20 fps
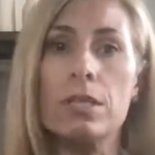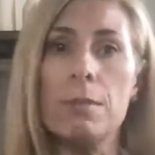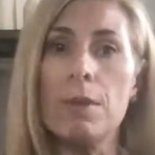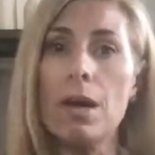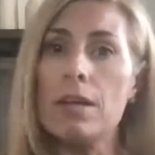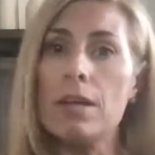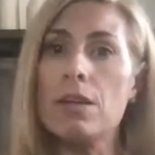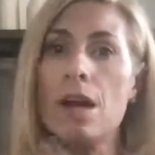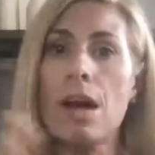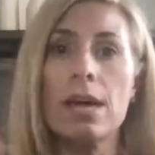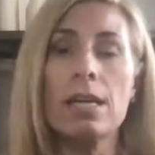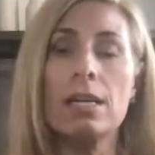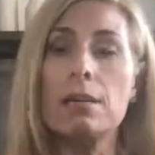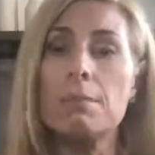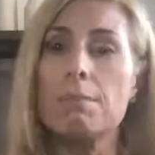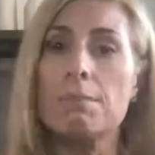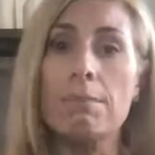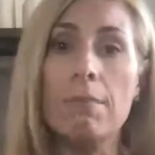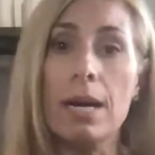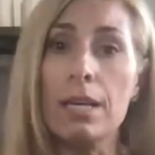I'm not
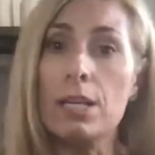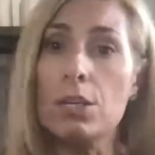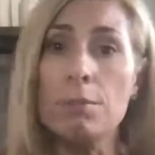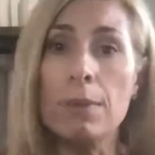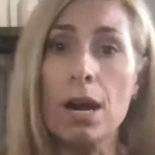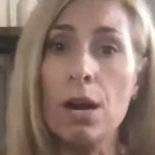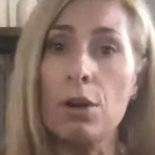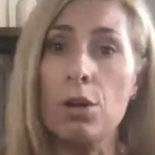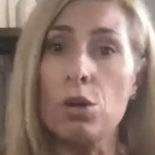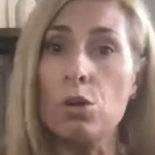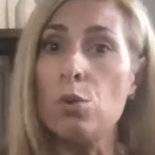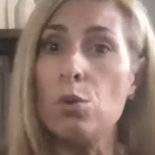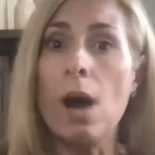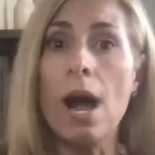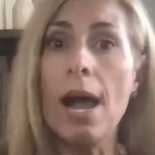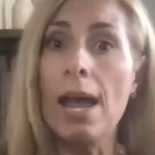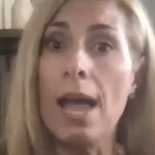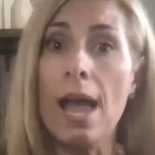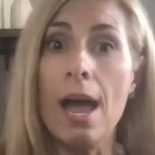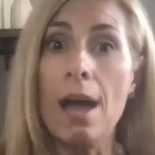talking much about who
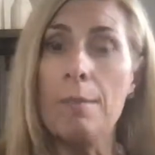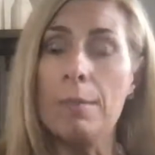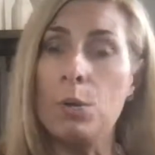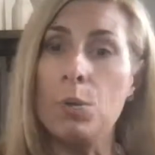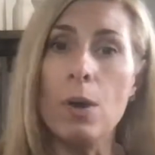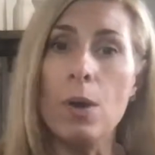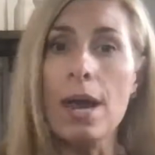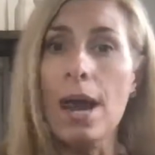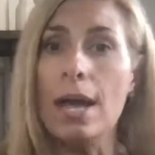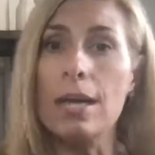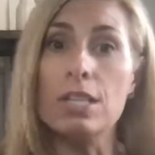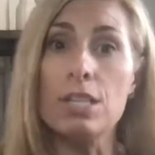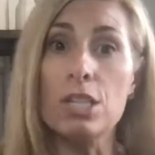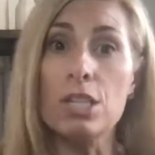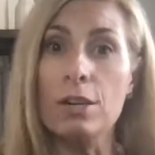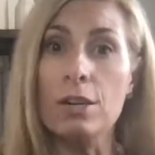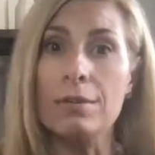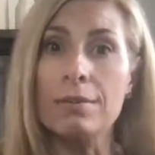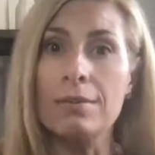I am and what I do,